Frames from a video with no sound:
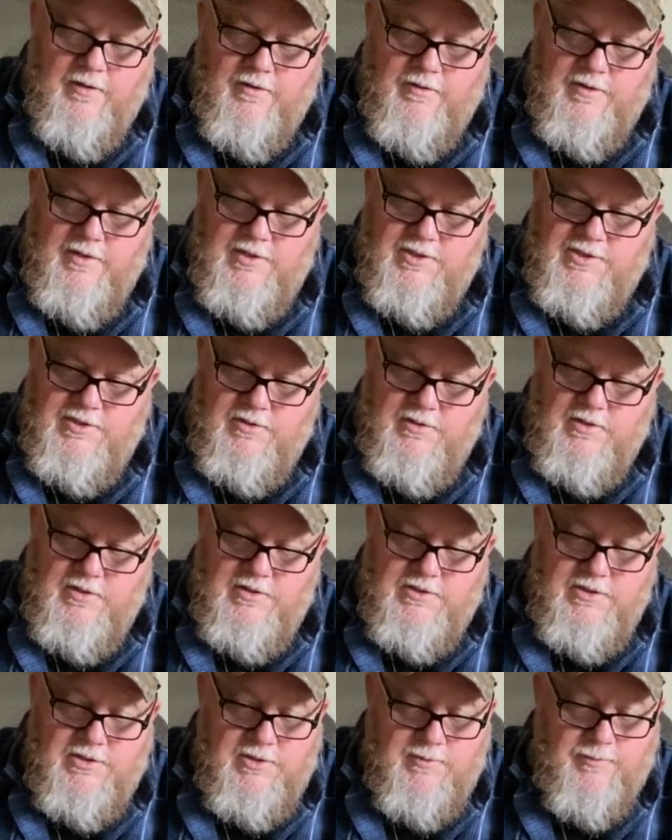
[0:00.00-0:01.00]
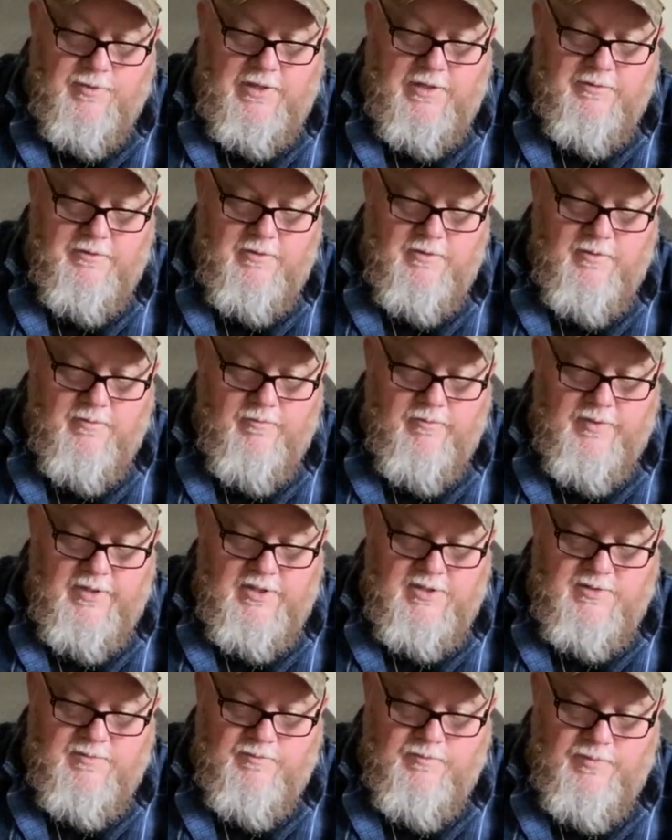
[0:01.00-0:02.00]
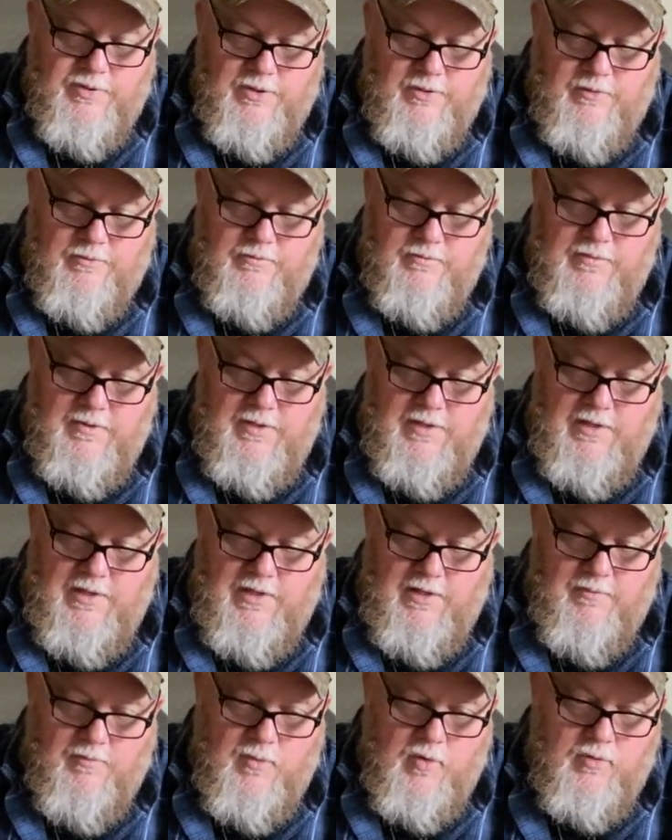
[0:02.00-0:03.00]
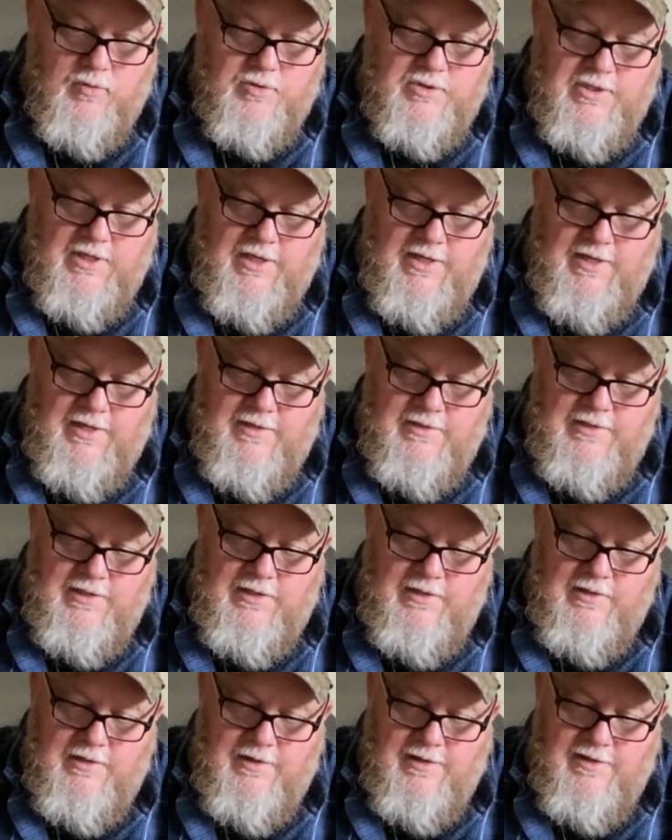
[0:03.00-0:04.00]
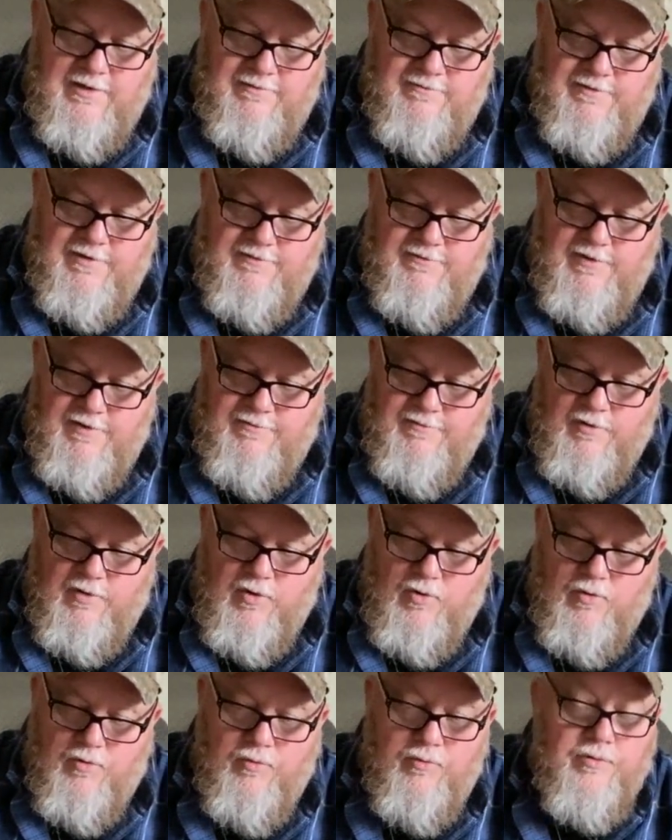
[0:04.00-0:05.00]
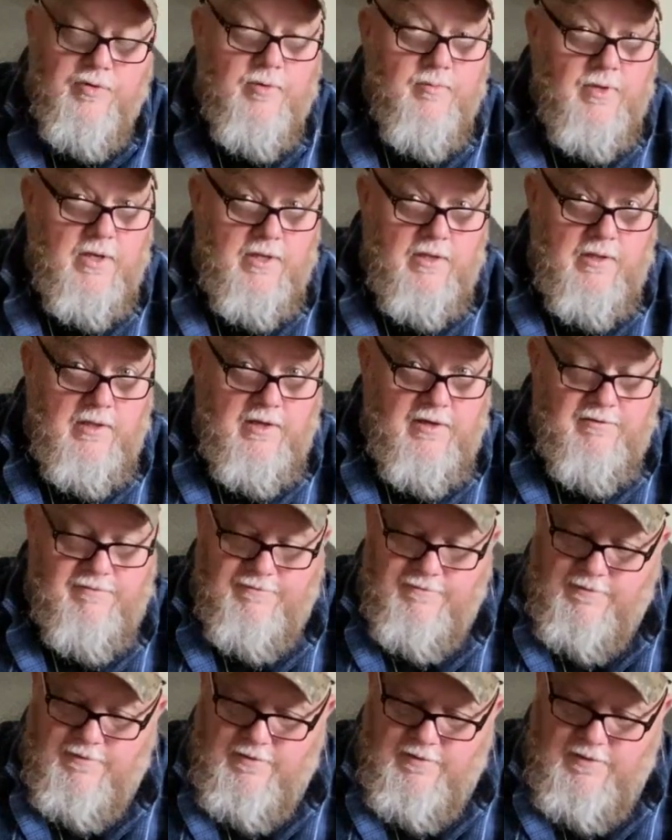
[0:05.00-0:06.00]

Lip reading: this is probably the best built and most handy knife I've ever owned in my life.